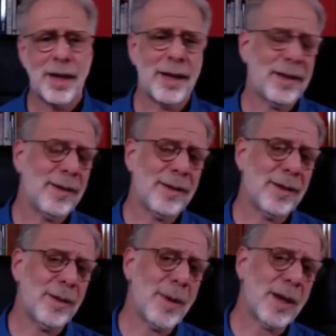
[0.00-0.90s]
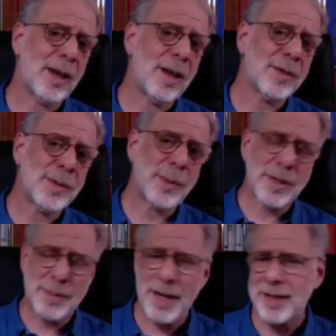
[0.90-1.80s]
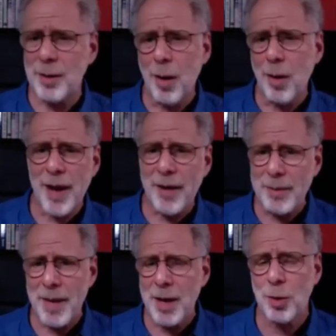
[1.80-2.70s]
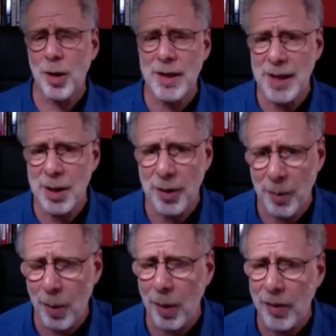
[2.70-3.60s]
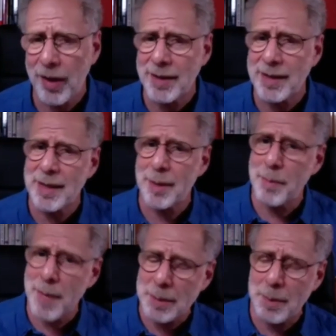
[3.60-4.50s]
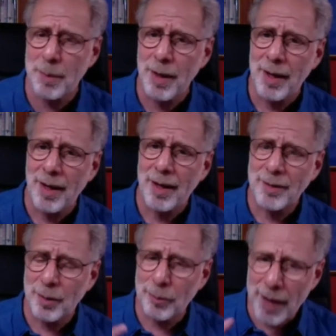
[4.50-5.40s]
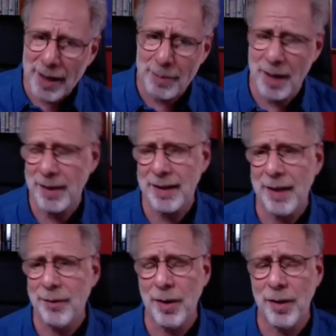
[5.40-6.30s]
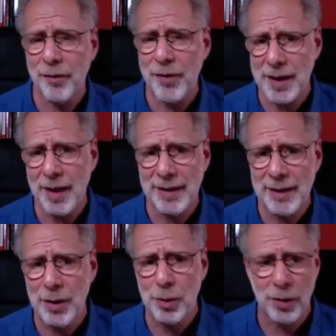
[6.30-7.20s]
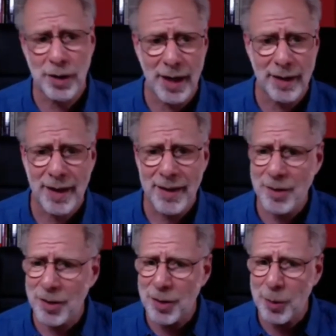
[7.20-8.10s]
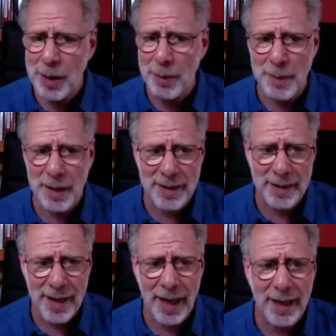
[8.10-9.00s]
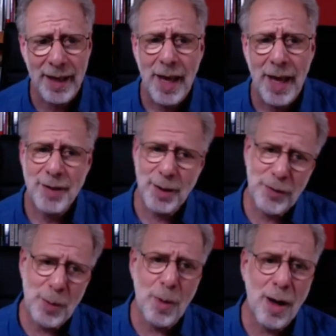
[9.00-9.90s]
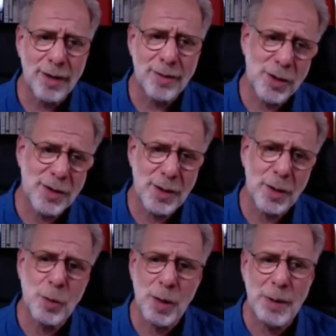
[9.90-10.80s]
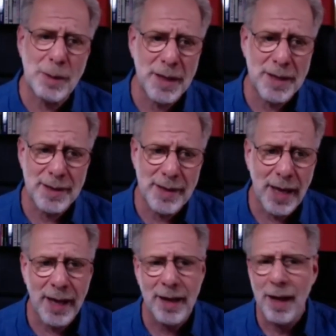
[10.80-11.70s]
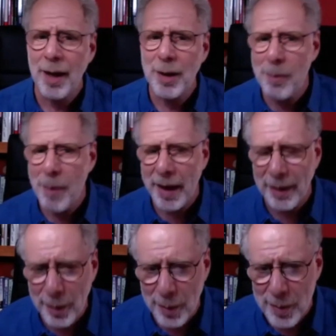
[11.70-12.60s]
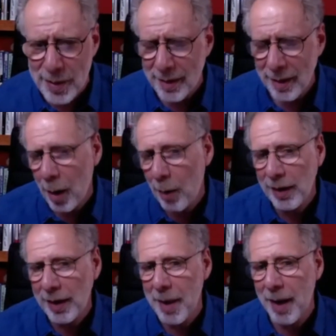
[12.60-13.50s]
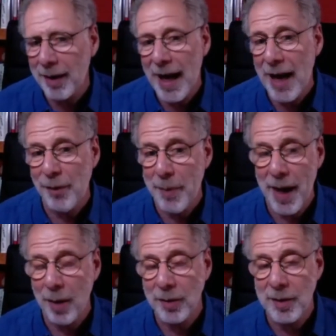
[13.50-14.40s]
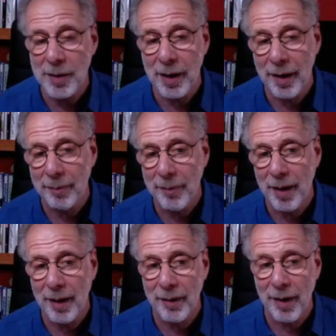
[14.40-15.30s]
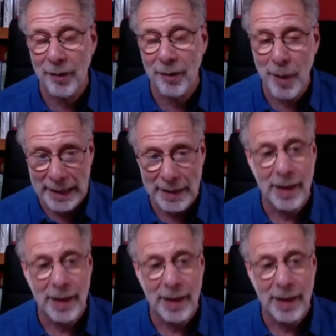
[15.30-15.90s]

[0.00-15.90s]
and the, you know, American College of Sports Medicine, every major organization in the world thinks is the minimum sort of recommended level of physical activity you should get. That's just 21 minutes a day. So if you walk just, you know, 21 minutes a day, you might lose only about half a pound of weight.